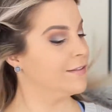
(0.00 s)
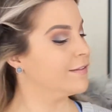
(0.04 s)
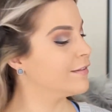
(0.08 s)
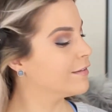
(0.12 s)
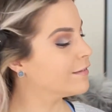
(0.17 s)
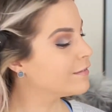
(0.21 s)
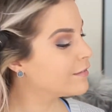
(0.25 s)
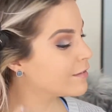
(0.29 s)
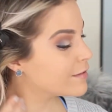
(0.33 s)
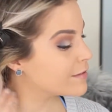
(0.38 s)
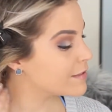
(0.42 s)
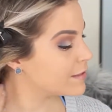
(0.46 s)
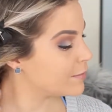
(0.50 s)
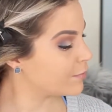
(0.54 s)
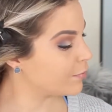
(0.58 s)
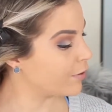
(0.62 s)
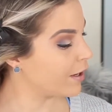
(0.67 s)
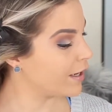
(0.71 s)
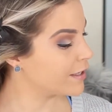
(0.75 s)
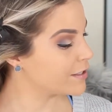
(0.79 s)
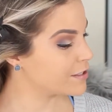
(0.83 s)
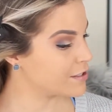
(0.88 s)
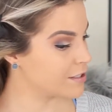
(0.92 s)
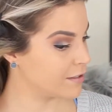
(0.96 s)
so there's the
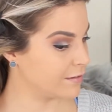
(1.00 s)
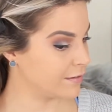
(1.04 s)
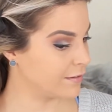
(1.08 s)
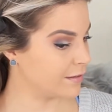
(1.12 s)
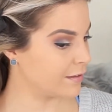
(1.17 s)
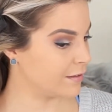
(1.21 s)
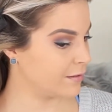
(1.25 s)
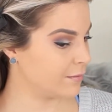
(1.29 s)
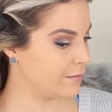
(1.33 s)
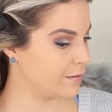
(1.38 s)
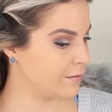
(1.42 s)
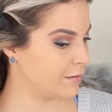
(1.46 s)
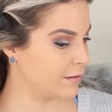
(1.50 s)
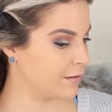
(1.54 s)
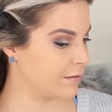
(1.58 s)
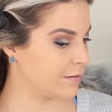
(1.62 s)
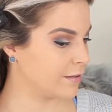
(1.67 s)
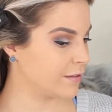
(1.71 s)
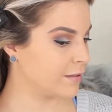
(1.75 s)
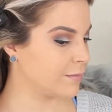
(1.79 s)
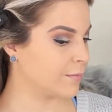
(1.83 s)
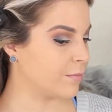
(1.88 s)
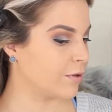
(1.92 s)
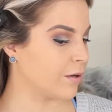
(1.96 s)
brush, a little
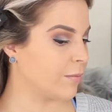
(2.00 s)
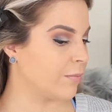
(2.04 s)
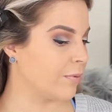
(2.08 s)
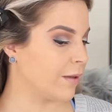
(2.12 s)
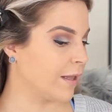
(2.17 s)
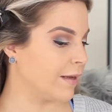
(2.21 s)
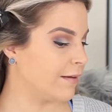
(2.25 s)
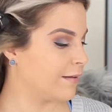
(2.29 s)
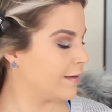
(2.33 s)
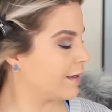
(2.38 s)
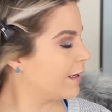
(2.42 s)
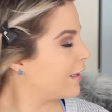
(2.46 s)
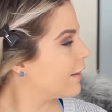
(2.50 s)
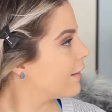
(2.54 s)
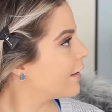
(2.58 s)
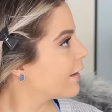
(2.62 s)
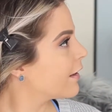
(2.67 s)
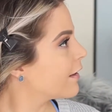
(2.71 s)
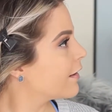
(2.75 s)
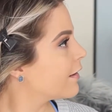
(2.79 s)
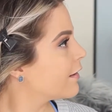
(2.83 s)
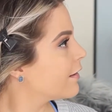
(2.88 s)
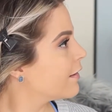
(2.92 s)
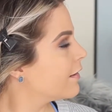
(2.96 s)
more blended, I
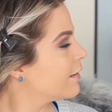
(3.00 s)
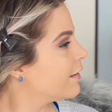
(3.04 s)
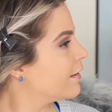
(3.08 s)
think.